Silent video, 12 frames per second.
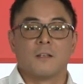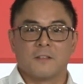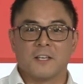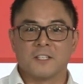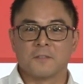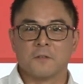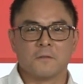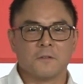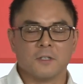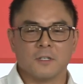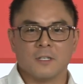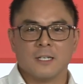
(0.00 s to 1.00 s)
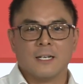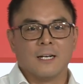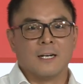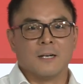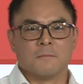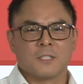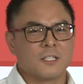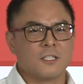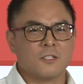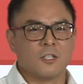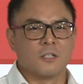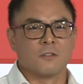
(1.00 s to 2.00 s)
Thanks, Phil, for such
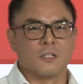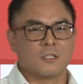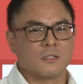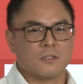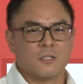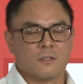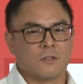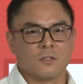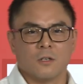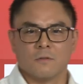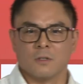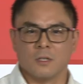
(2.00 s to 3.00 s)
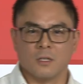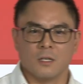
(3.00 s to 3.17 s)
a generous offer